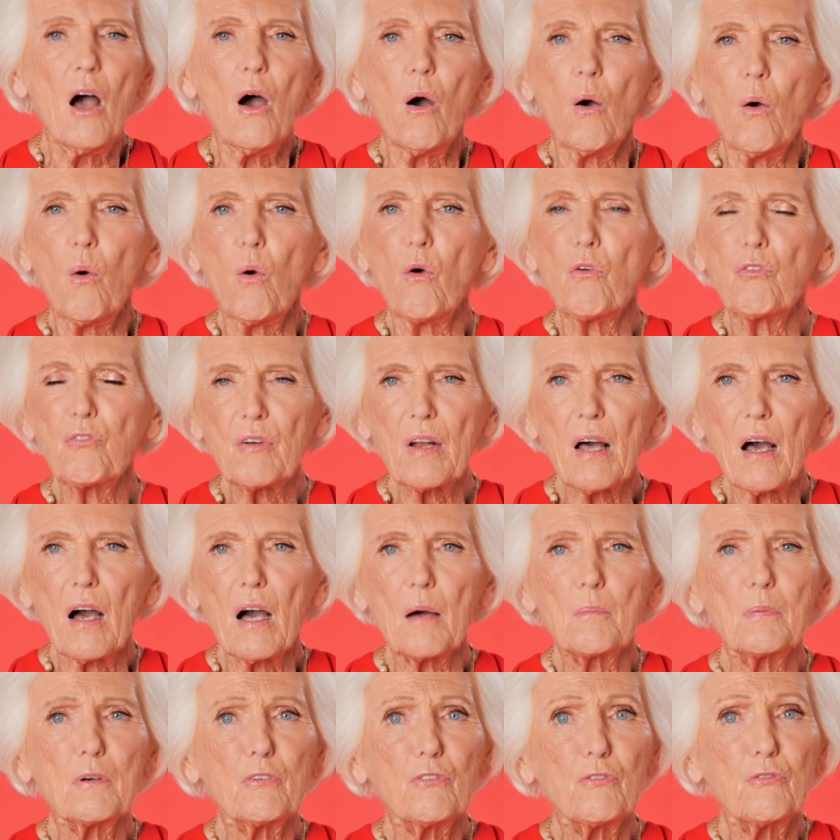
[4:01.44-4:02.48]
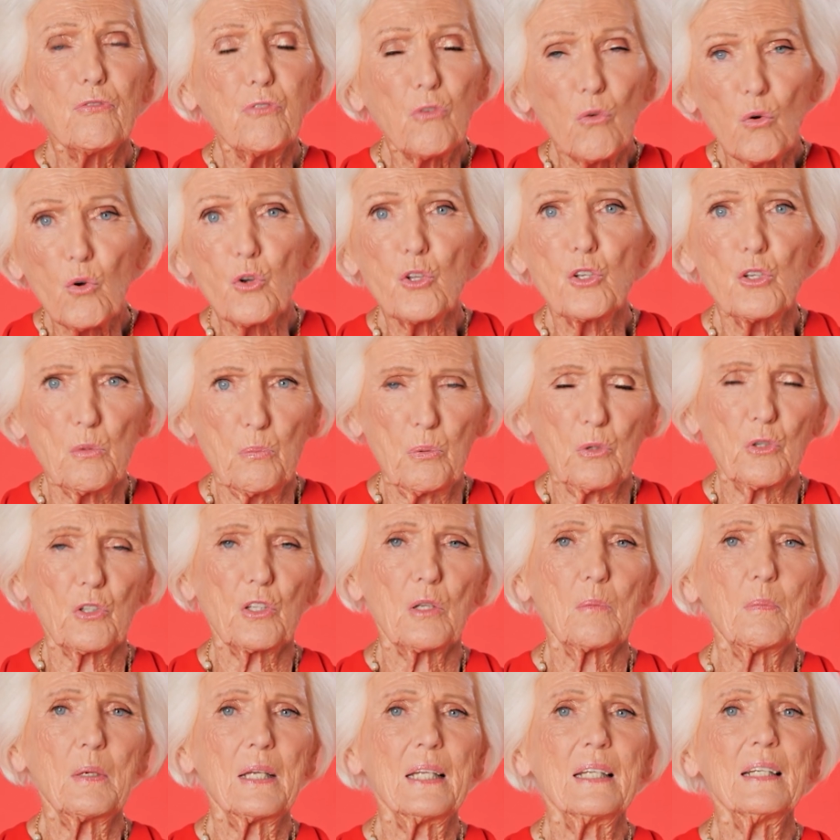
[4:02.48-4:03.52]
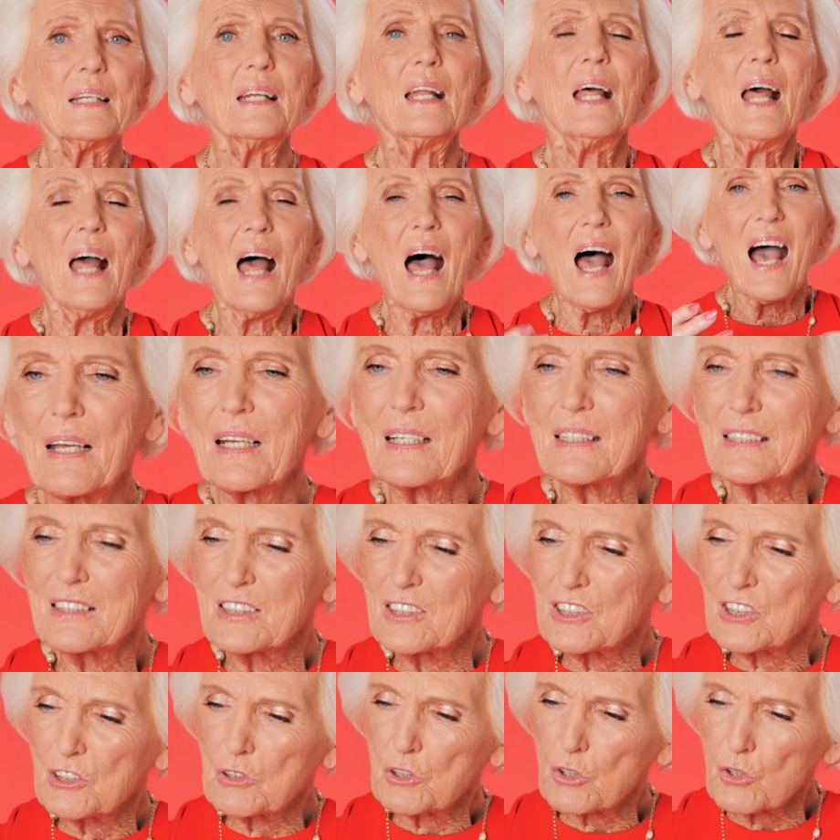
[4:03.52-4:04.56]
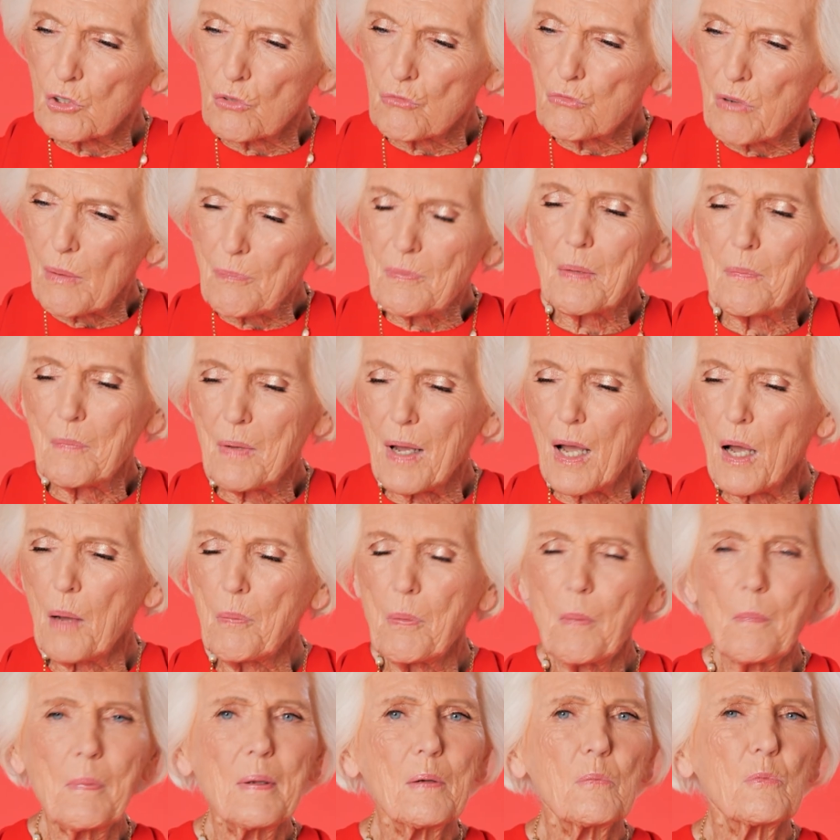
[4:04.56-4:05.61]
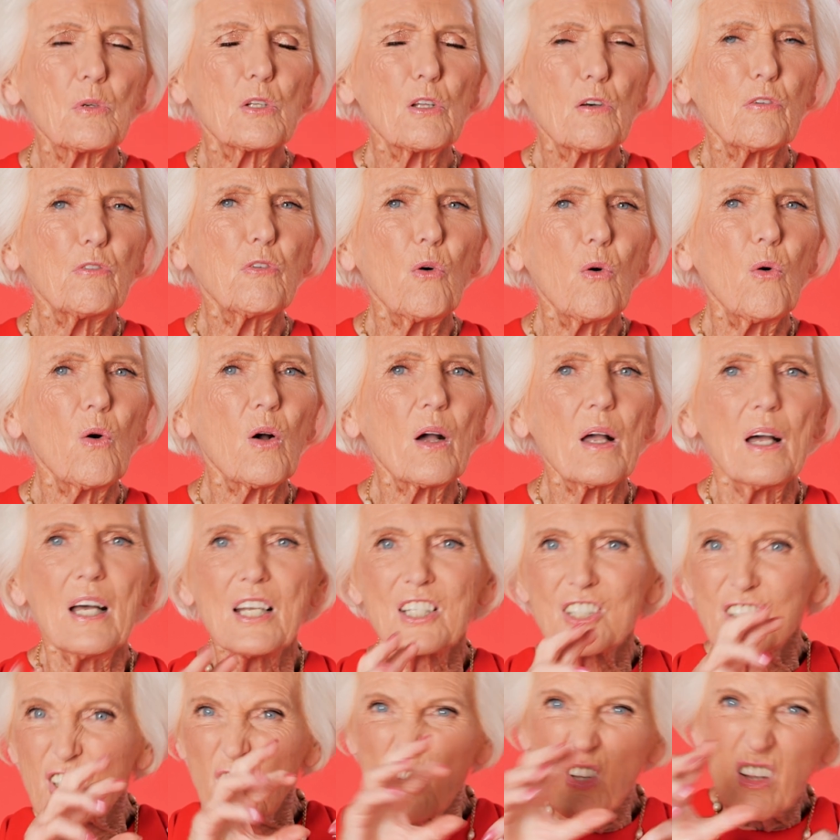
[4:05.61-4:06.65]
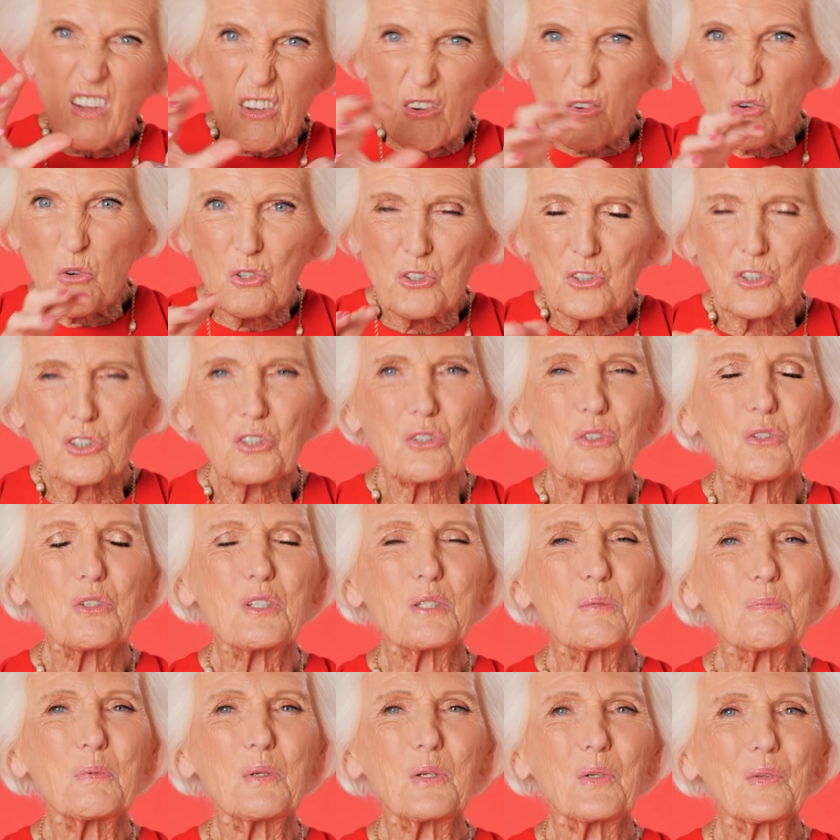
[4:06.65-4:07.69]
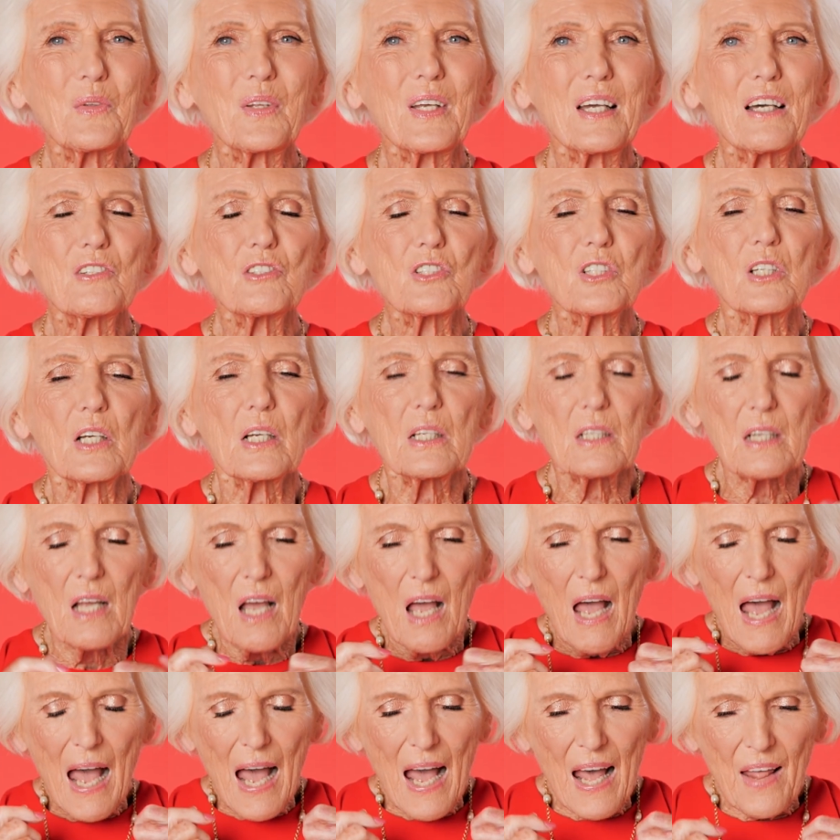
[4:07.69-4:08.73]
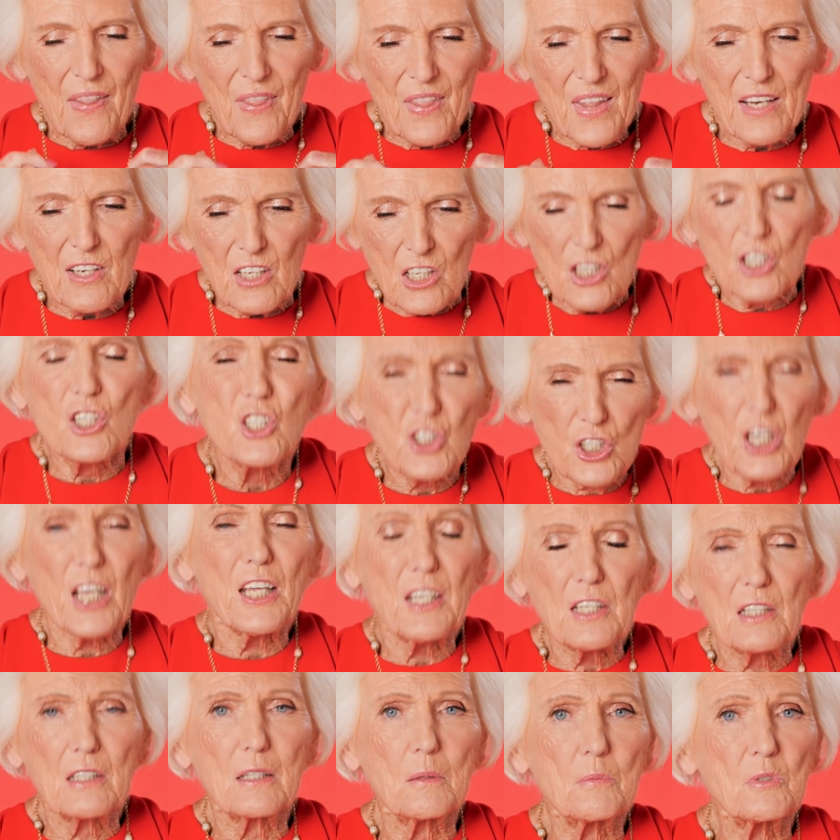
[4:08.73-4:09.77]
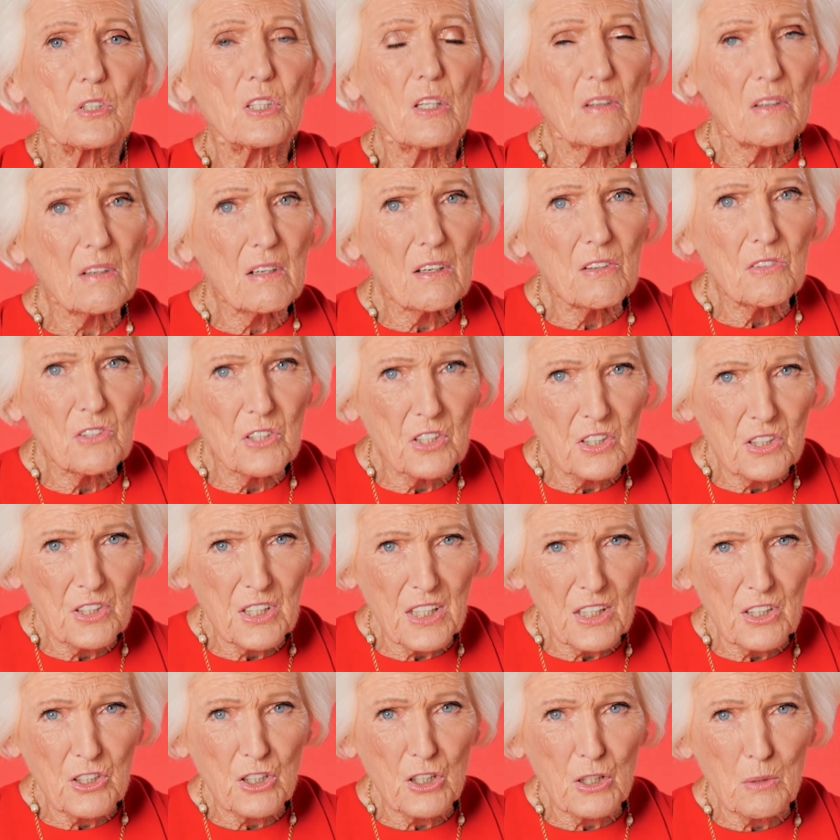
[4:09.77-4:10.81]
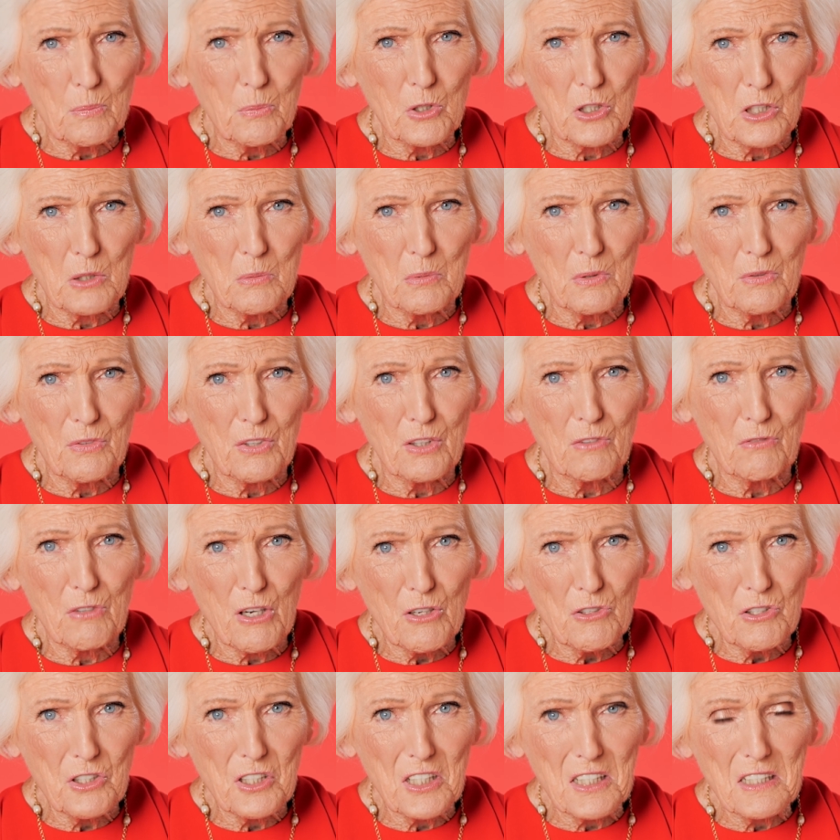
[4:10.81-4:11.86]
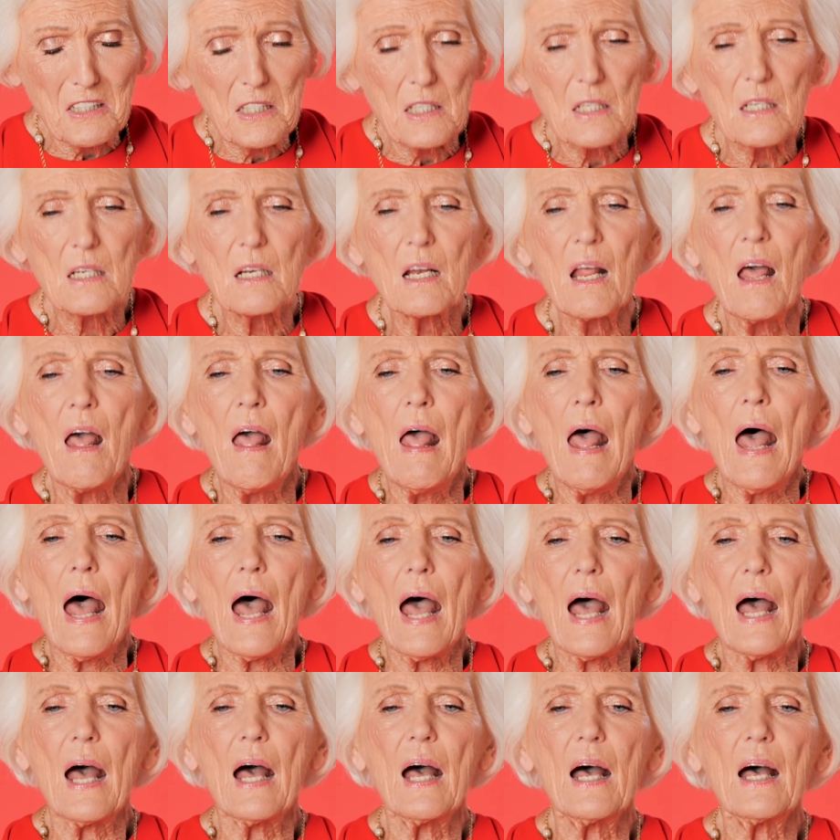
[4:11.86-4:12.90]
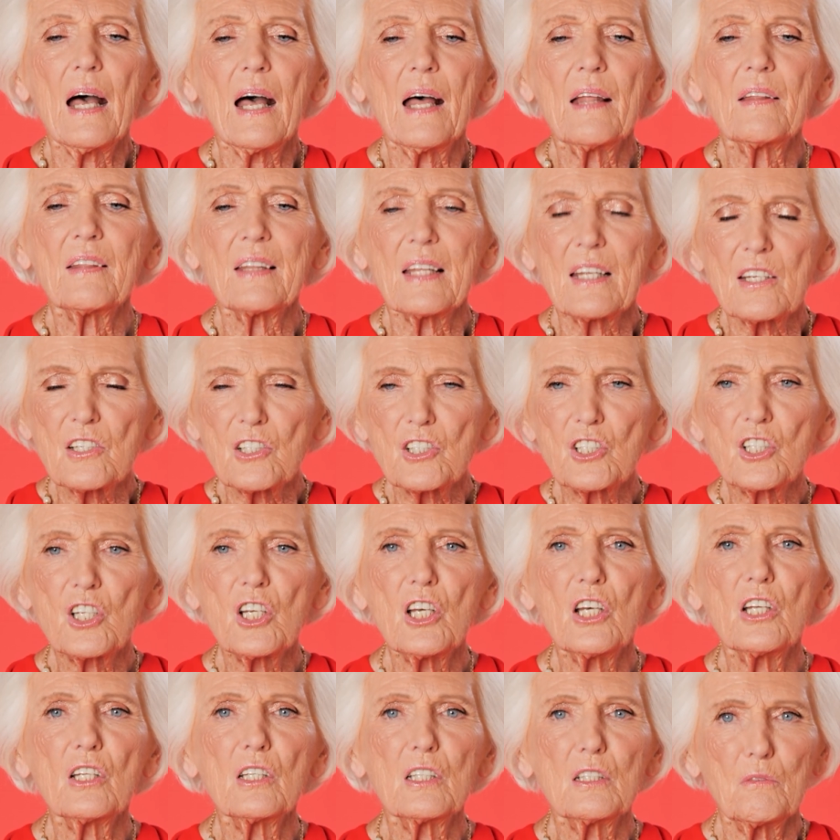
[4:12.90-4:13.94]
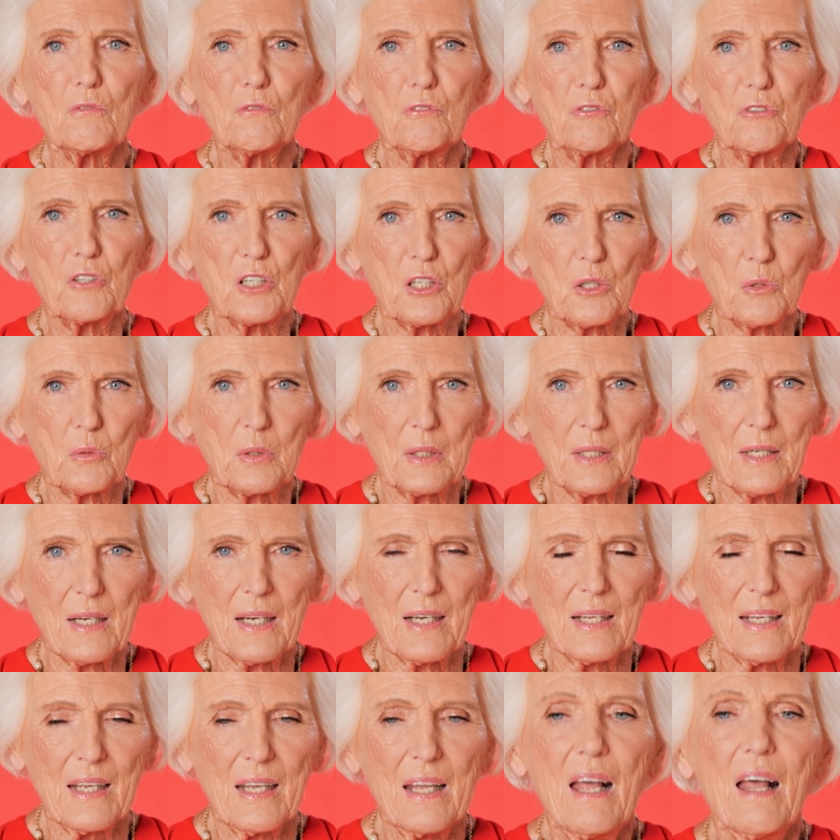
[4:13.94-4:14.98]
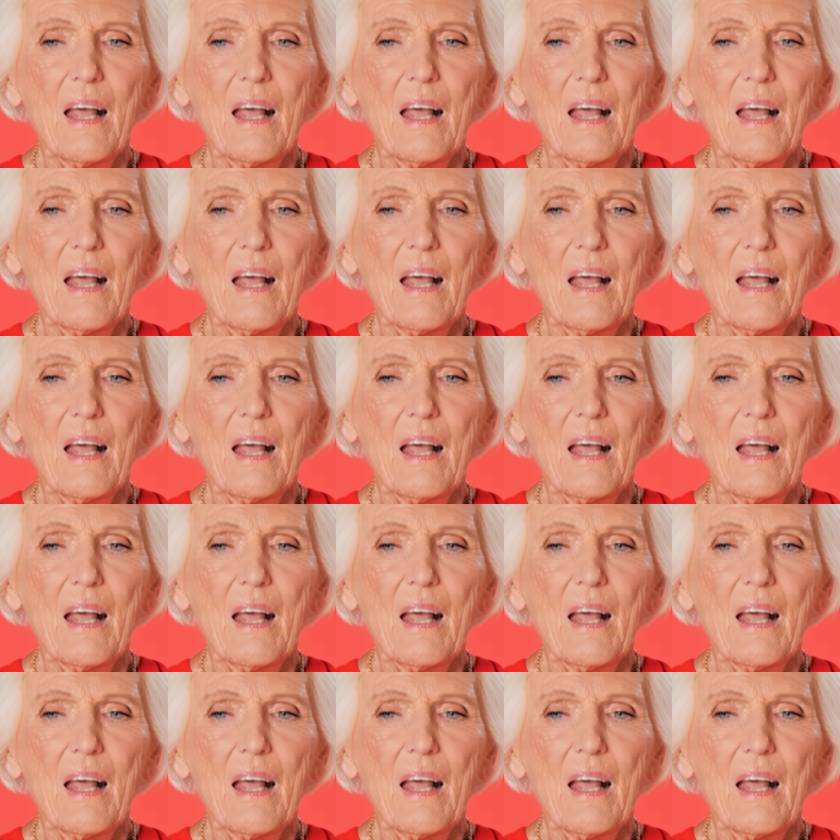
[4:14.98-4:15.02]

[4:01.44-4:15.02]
or flour before you put them in and sort of rub them up a bit with a fork so they're all sort of crispy on the outside, and then shake them so they don't stick to the bottom of the roasting tin, and then turn them frequently.